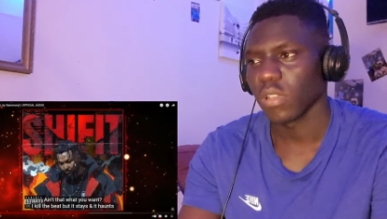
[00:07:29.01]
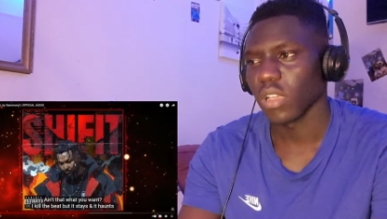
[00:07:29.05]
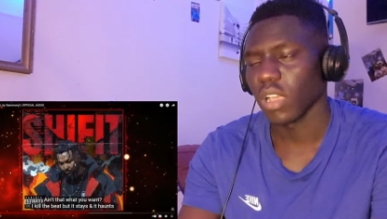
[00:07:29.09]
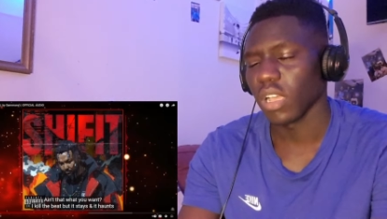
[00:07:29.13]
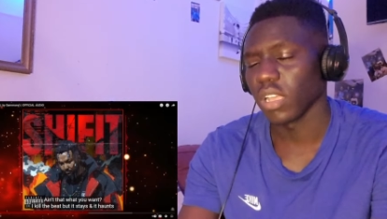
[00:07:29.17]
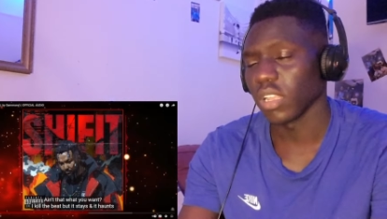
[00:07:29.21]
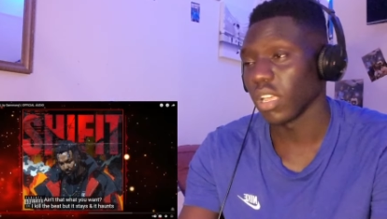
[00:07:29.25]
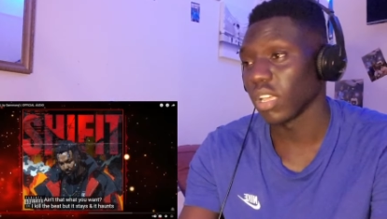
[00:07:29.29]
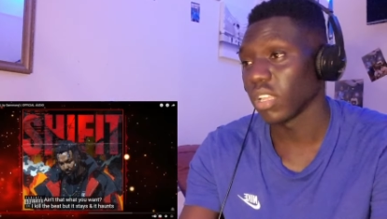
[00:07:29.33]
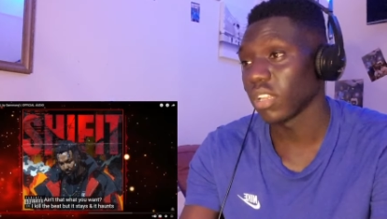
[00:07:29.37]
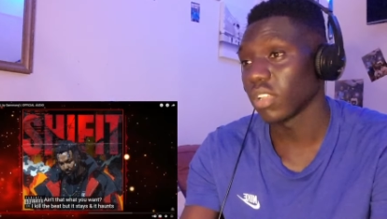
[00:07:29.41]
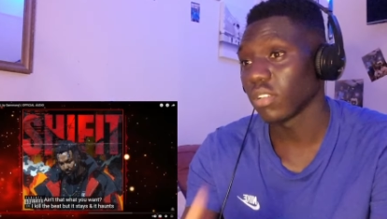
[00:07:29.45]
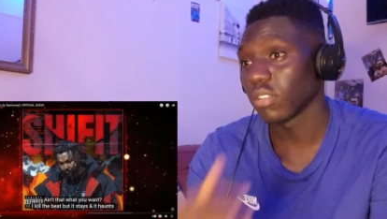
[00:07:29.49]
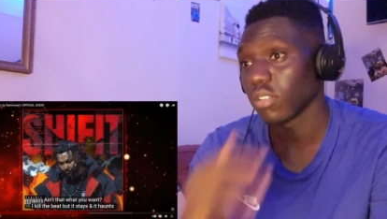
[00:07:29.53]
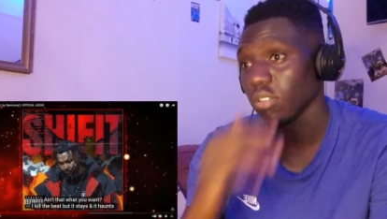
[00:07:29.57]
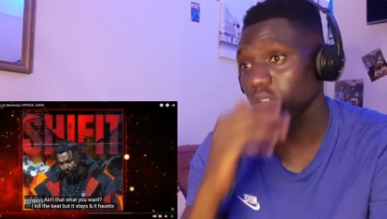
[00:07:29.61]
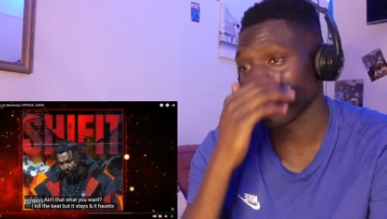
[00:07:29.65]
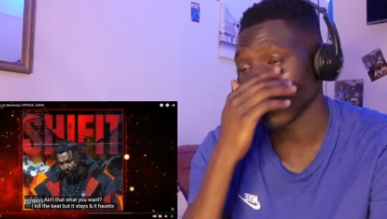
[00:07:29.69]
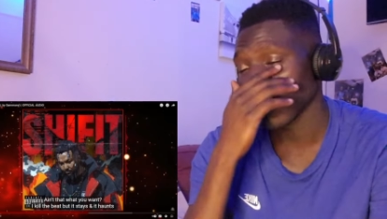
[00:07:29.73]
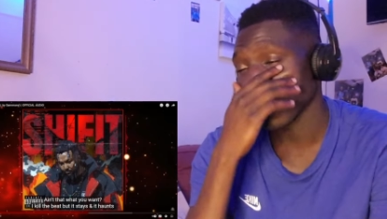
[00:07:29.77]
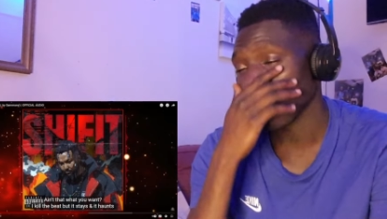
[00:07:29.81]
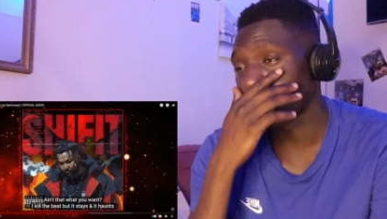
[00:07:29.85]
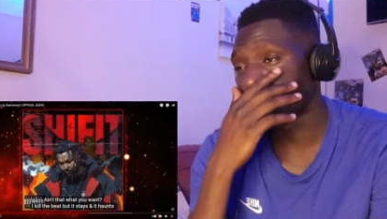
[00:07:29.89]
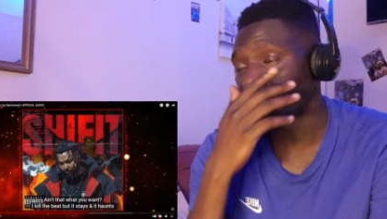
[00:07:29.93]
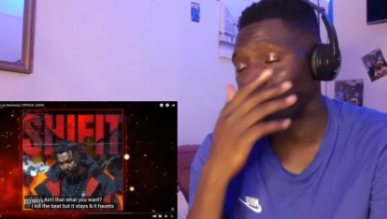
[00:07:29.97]
I don't know,
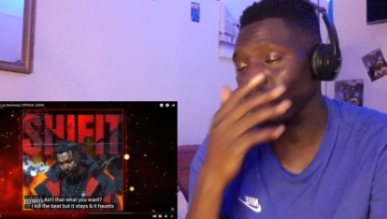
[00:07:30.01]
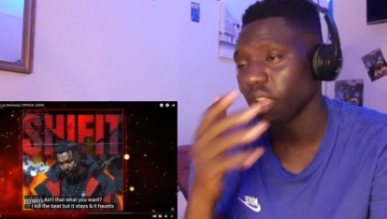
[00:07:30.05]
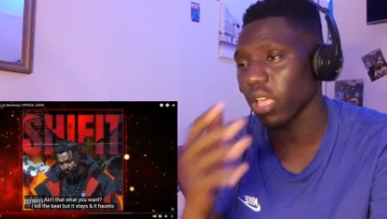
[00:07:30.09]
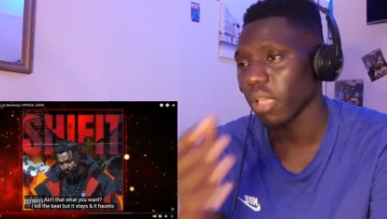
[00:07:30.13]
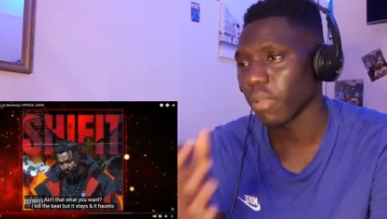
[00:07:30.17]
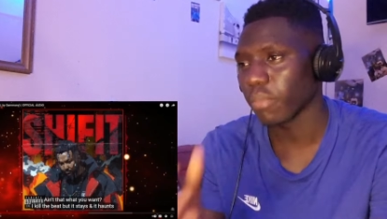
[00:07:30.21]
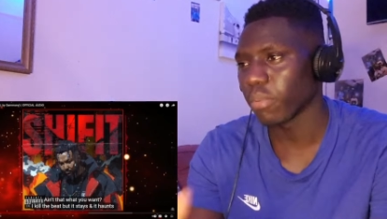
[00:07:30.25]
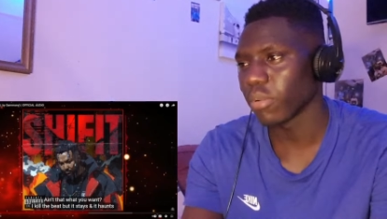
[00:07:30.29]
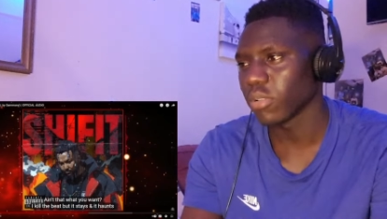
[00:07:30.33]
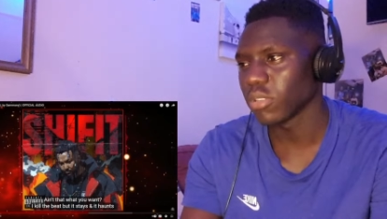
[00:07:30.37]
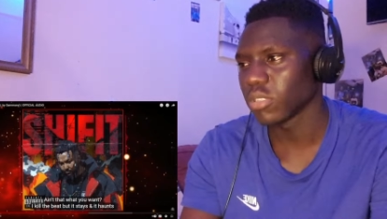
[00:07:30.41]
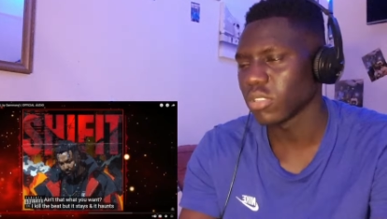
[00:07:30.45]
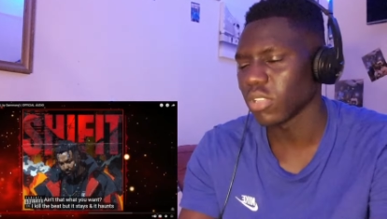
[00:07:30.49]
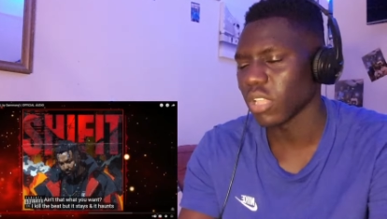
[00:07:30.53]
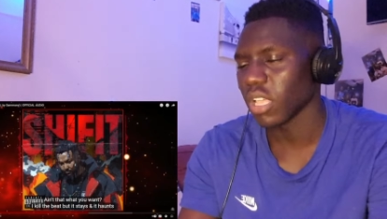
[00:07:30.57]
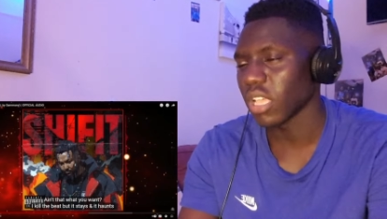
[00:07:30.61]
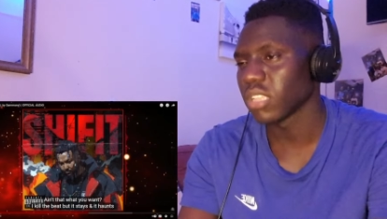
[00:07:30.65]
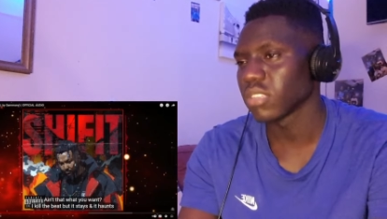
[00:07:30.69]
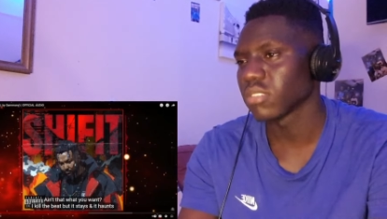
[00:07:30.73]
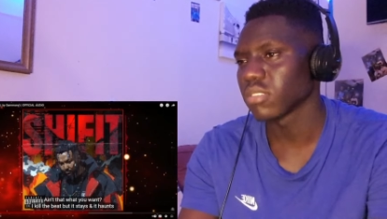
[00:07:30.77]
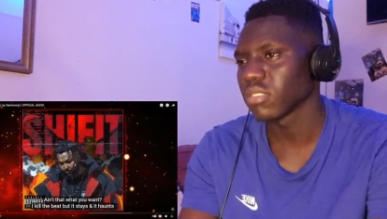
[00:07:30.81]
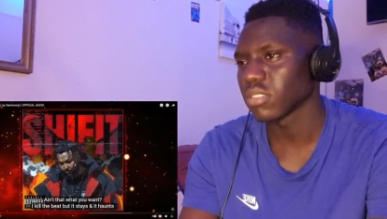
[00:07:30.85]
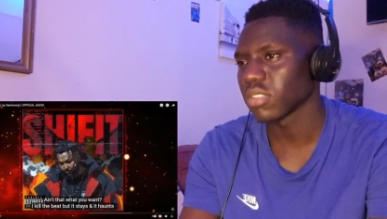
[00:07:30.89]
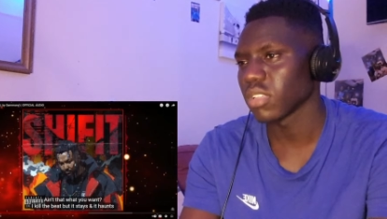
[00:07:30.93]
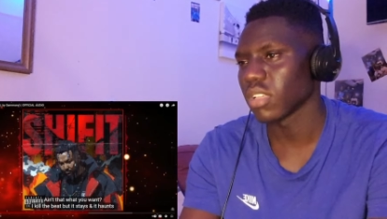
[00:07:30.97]
is that like
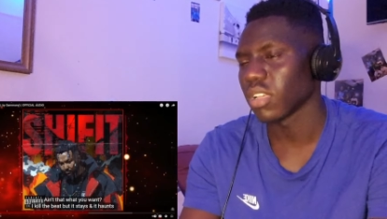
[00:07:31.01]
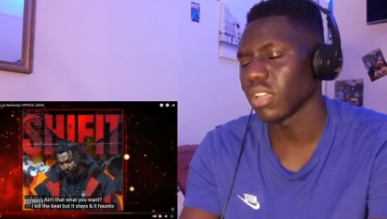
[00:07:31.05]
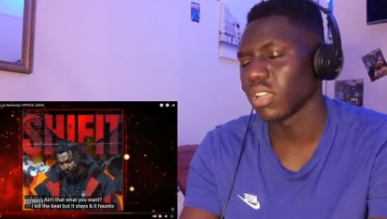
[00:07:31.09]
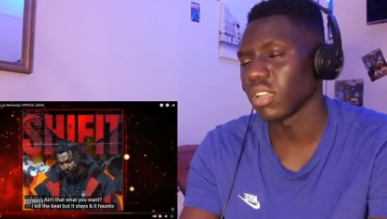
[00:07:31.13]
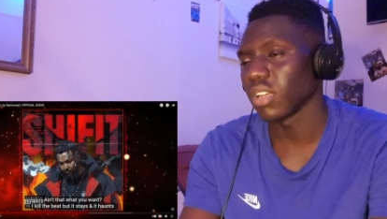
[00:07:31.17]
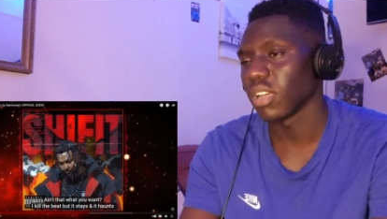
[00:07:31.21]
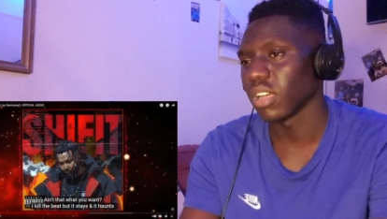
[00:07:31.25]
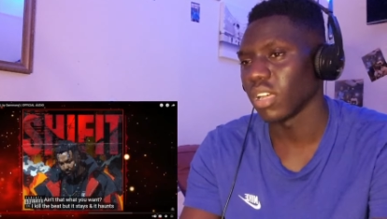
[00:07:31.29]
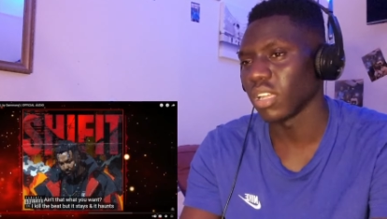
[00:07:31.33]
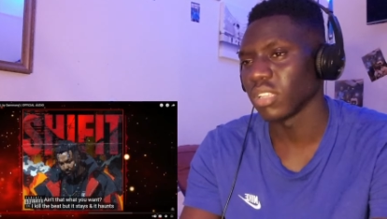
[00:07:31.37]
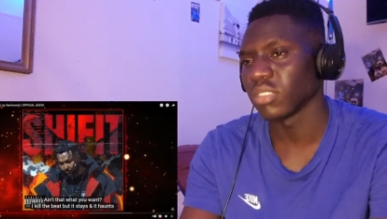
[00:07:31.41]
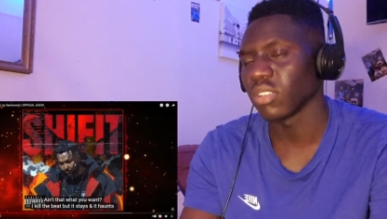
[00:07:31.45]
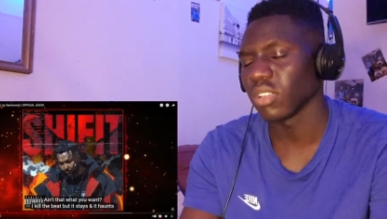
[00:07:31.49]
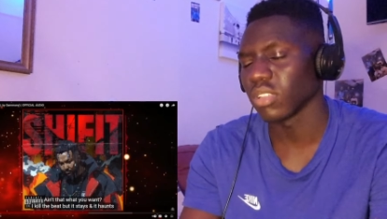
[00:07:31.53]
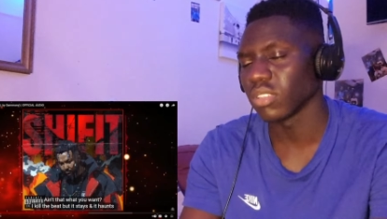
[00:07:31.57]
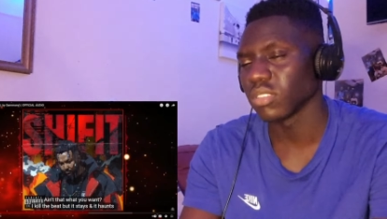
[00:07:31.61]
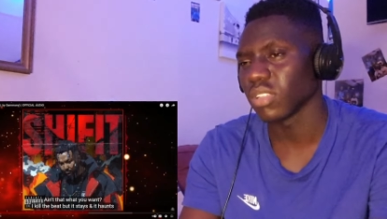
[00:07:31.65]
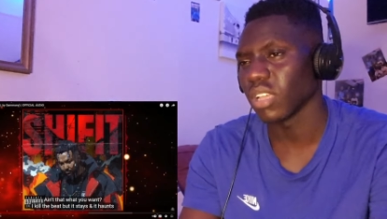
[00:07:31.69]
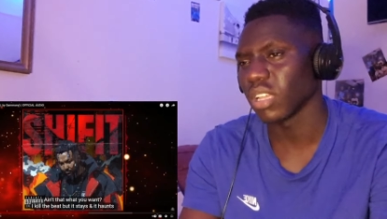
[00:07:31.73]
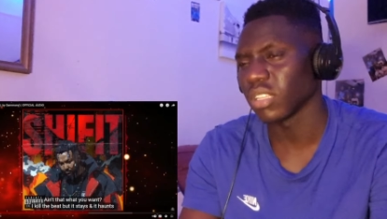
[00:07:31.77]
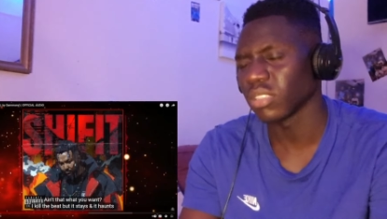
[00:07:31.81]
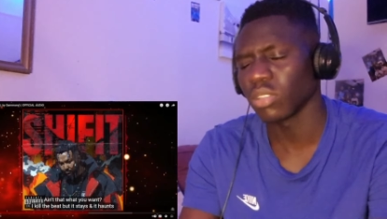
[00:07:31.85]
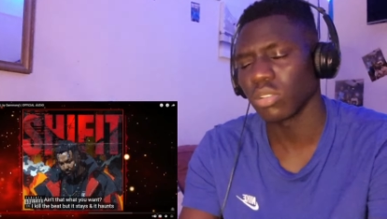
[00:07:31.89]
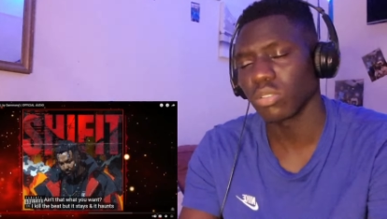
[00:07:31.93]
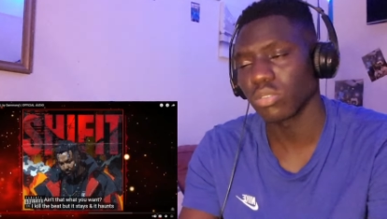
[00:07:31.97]
punchlines or something?
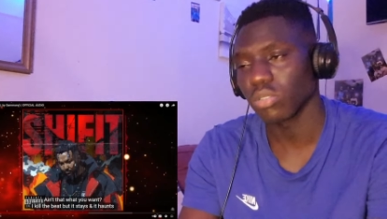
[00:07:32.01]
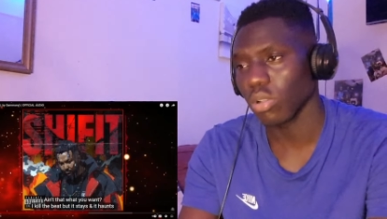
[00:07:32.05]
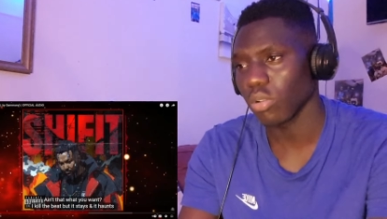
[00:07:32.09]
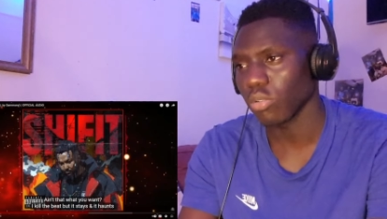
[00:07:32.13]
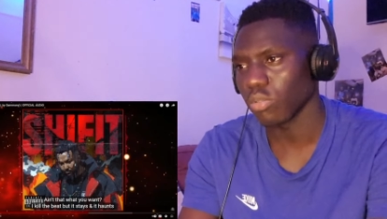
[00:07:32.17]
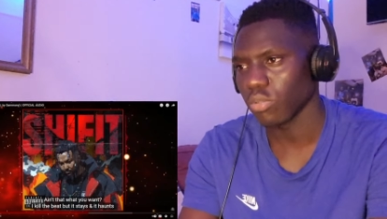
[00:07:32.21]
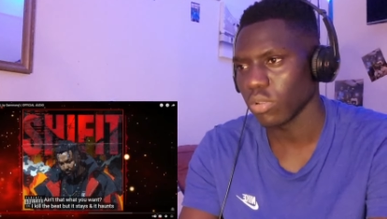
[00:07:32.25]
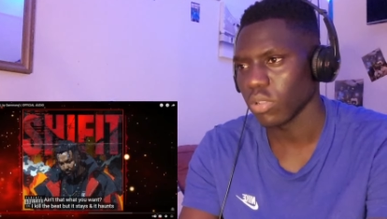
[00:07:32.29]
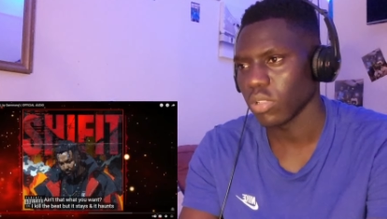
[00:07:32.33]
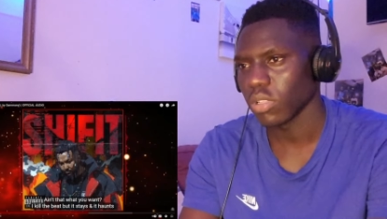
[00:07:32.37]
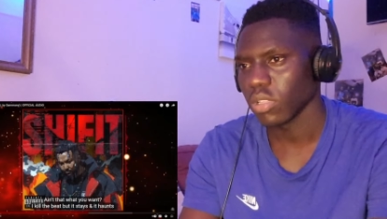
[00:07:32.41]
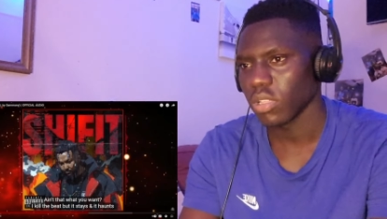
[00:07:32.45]
I don't know.